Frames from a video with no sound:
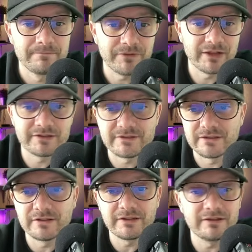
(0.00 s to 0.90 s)
And
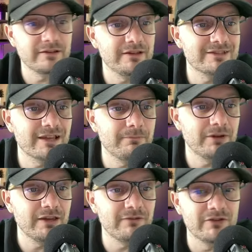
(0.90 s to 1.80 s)
it can
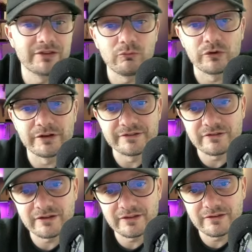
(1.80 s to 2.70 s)
be even divergence.
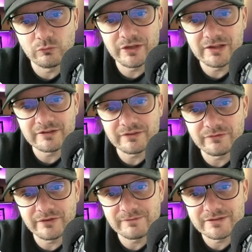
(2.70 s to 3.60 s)
So another weekly time
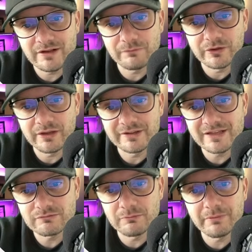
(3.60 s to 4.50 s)
frame, something like
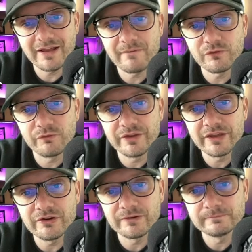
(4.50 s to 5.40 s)
this one by end of the
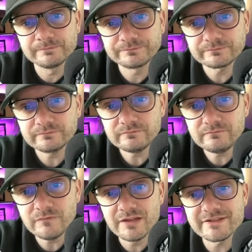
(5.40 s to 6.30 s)
year.
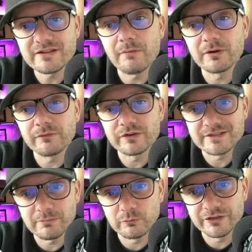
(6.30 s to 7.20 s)
Summer, for
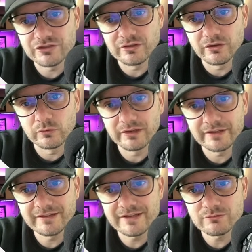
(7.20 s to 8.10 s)
example, which going
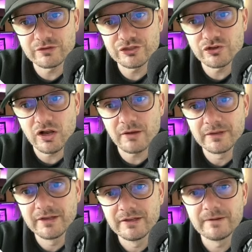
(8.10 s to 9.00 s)
like this one, chop,
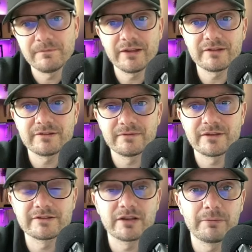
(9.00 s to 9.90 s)
and
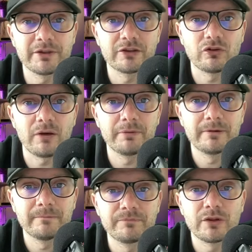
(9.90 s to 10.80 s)
this is going to be the top,
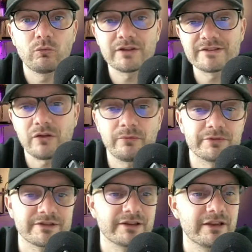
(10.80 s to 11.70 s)

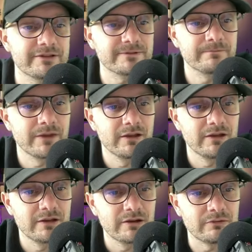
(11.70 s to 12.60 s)
1000% gains.
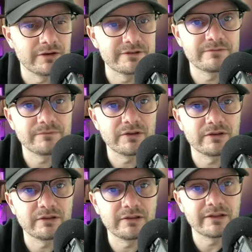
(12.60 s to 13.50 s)
All right,
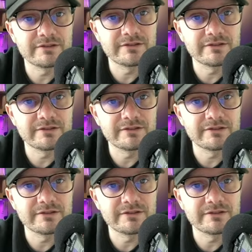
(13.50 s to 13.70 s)
let's